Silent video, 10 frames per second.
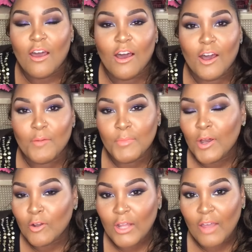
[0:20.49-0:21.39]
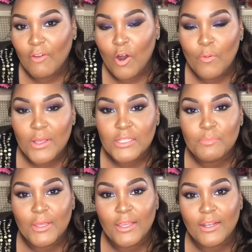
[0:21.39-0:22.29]
my whole life I've always
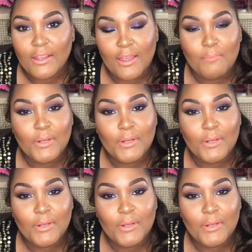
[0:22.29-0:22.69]
been a